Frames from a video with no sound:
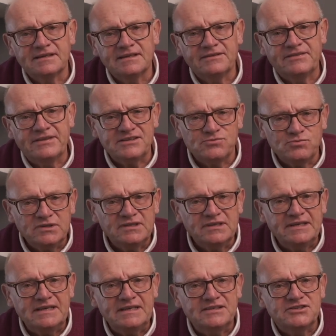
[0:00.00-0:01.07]
this will
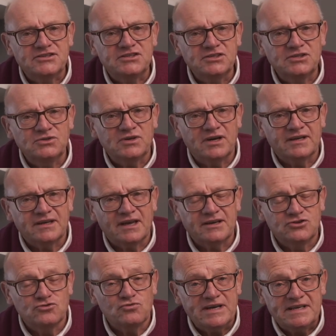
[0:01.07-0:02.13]
lead to a, a
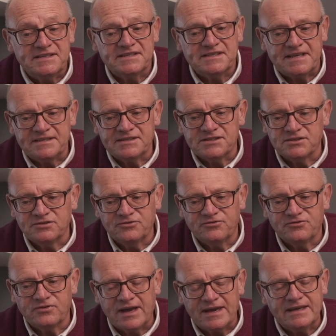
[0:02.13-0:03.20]
greater sense of
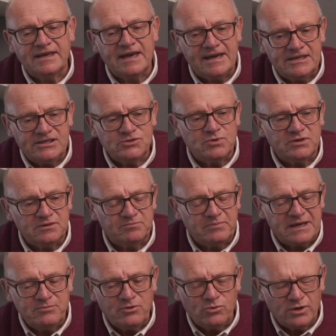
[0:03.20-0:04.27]
engagement.
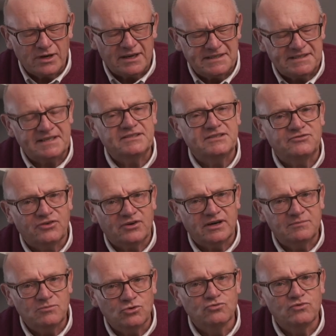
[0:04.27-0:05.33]
People will identify
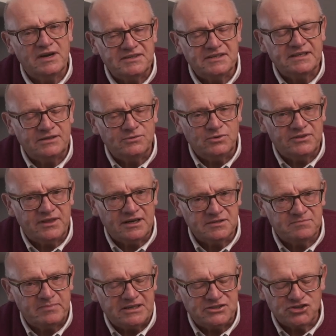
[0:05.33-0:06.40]
more readily with those
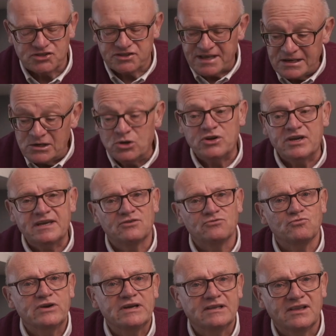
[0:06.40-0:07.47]
pictures. They're looking at
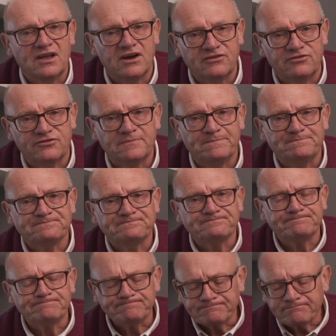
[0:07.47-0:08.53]
real life.
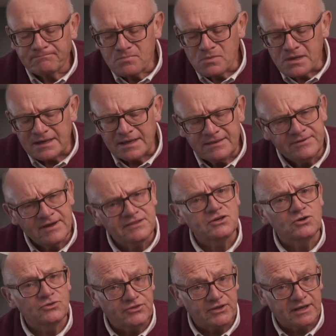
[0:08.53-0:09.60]
The other
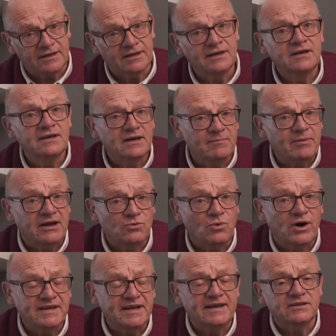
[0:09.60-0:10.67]
good thing about a
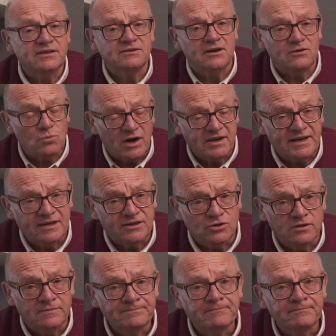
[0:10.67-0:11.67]
wide, ang a wide angle